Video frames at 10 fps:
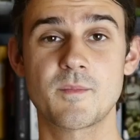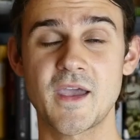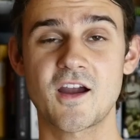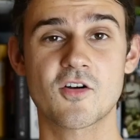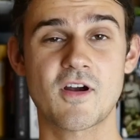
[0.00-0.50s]
The
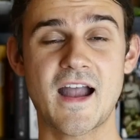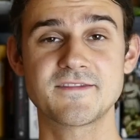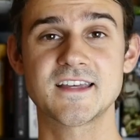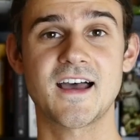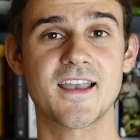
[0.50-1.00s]
pair
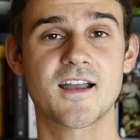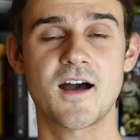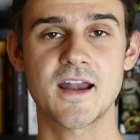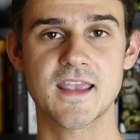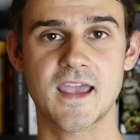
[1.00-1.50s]
crafted
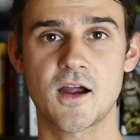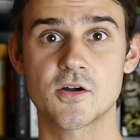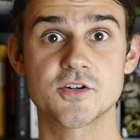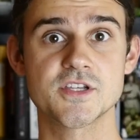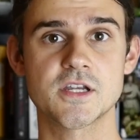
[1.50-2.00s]
iconic
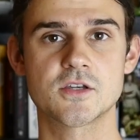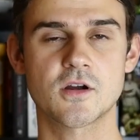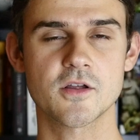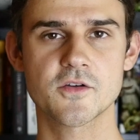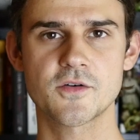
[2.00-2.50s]
characters like
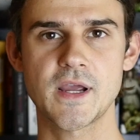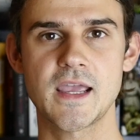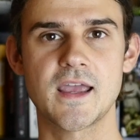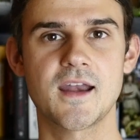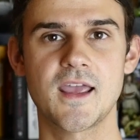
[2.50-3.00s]
Darth
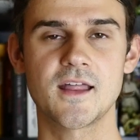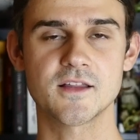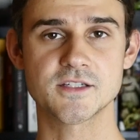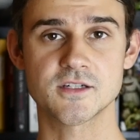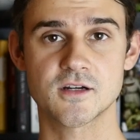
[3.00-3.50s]
Krayt and
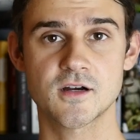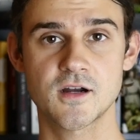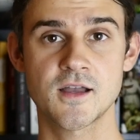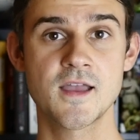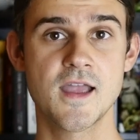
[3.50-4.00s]
Aayla
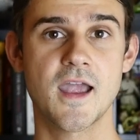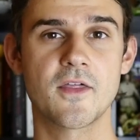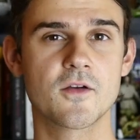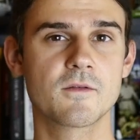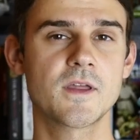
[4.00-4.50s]
Secura,
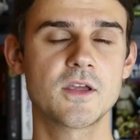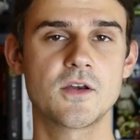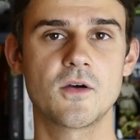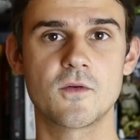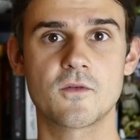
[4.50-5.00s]
and they're really
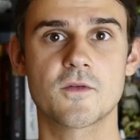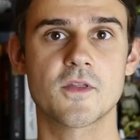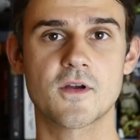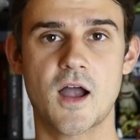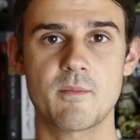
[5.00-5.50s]
known for
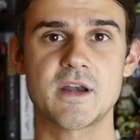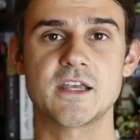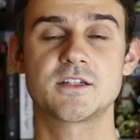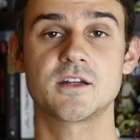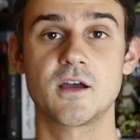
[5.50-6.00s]
their
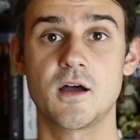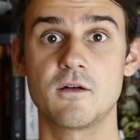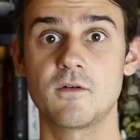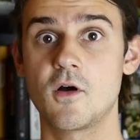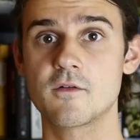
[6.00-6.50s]
combination
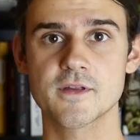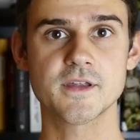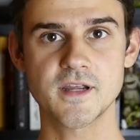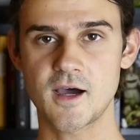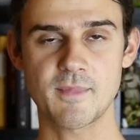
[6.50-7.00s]
of
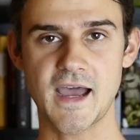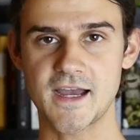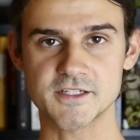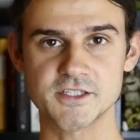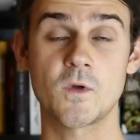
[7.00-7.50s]
over-the-top
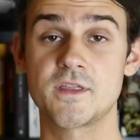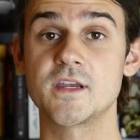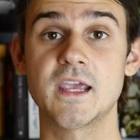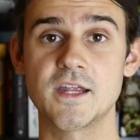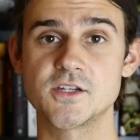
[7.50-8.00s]
action with
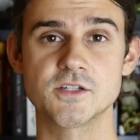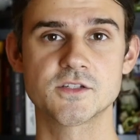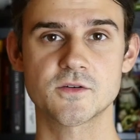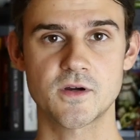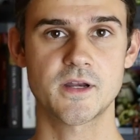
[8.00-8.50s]
engaging
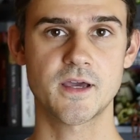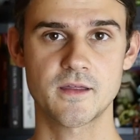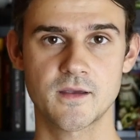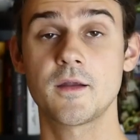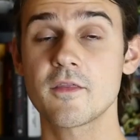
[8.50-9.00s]

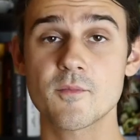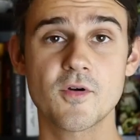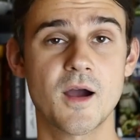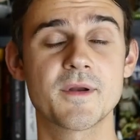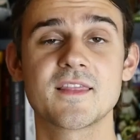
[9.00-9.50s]
storytelling. Another
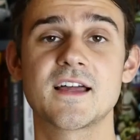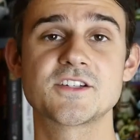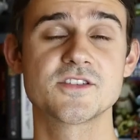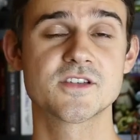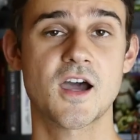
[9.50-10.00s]
prominent
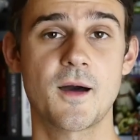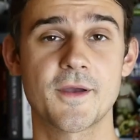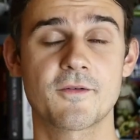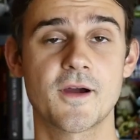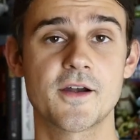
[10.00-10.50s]
Legends
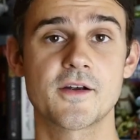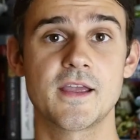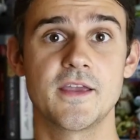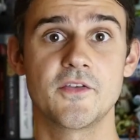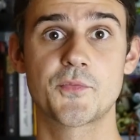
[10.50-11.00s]
comic writer
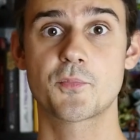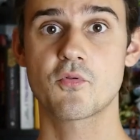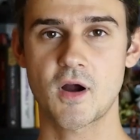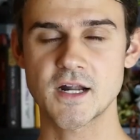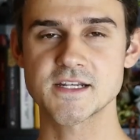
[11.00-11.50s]
is
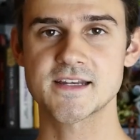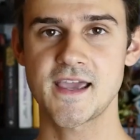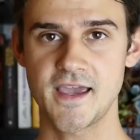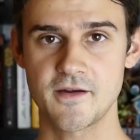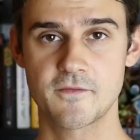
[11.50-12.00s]
project
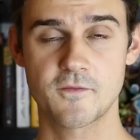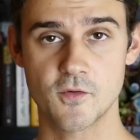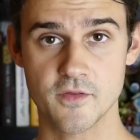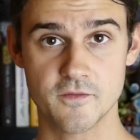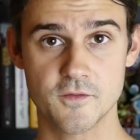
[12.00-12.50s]
head
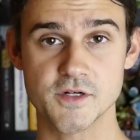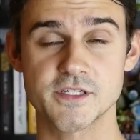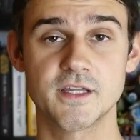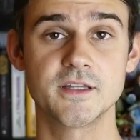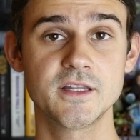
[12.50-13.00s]
for The Force
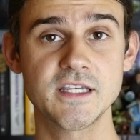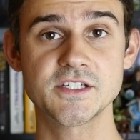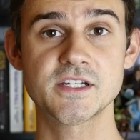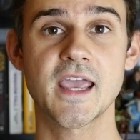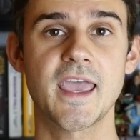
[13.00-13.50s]

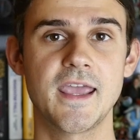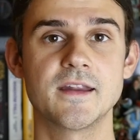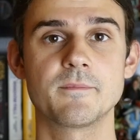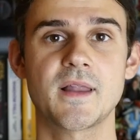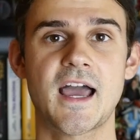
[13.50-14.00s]
Unleashed,
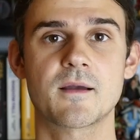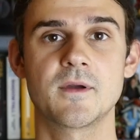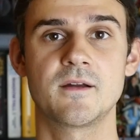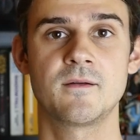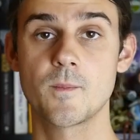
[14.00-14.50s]
Hayden
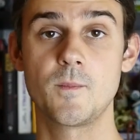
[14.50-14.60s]
Blackman.